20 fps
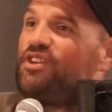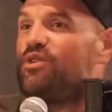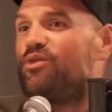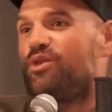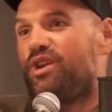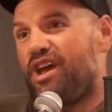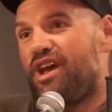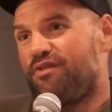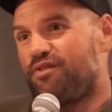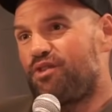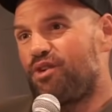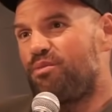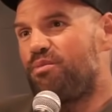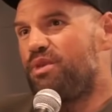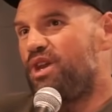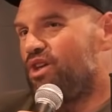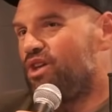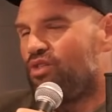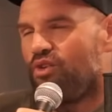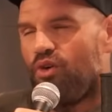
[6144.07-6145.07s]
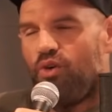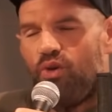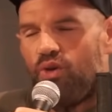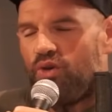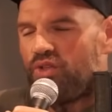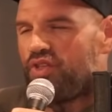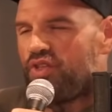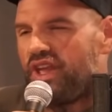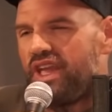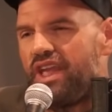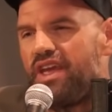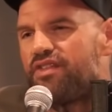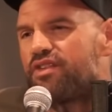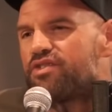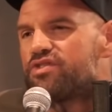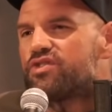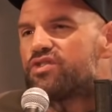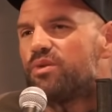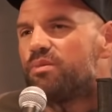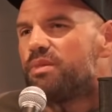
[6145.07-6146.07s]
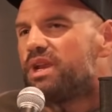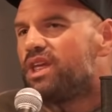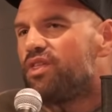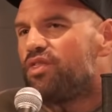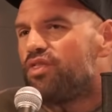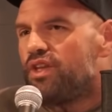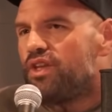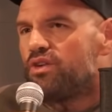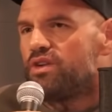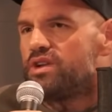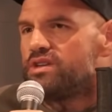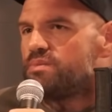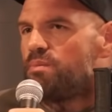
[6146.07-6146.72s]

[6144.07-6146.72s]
Do it after a meal. The whole thing. Yeah. There's so many theories,